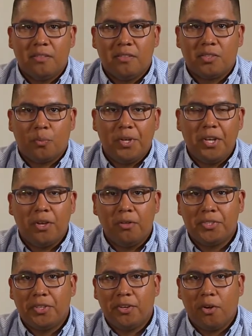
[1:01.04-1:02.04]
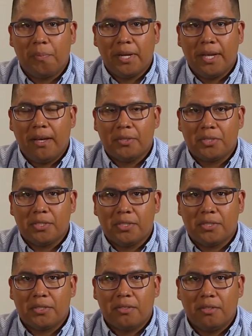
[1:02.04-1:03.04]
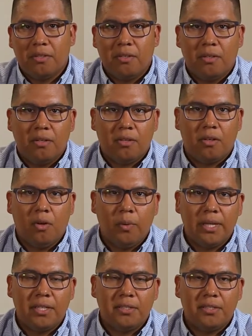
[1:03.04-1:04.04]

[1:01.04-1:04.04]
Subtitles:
So when you go to the open houses, go in,